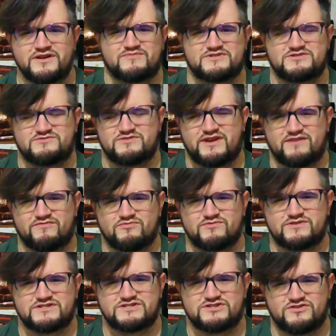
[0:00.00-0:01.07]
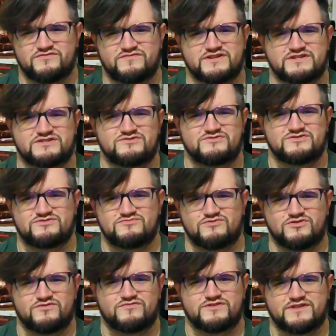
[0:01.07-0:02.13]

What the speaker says: but you would never want to serve this to a dwarf